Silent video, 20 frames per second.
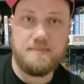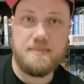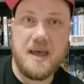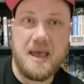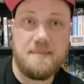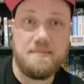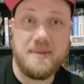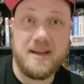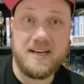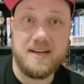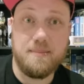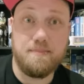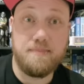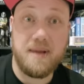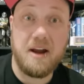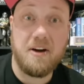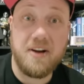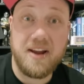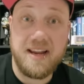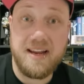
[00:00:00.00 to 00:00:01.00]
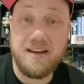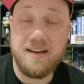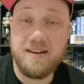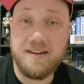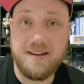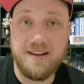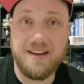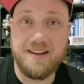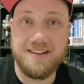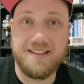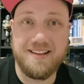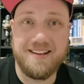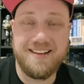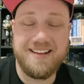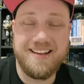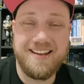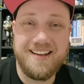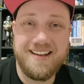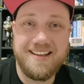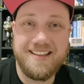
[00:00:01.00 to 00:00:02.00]
Padme Naberrie,
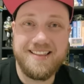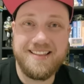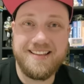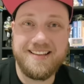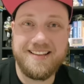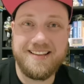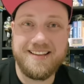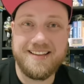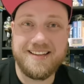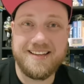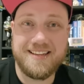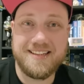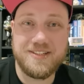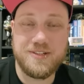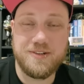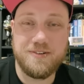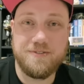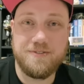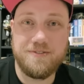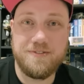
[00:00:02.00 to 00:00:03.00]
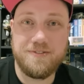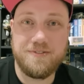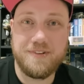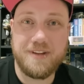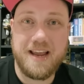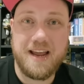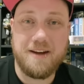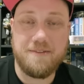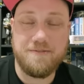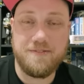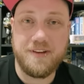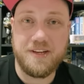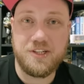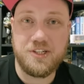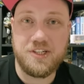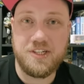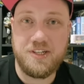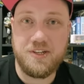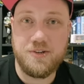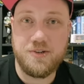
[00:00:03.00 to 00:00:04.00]
the uh, sort of outfit
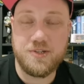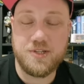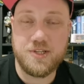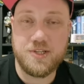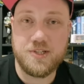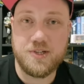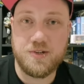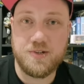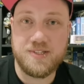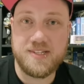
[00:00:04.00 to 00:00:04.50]
she uses on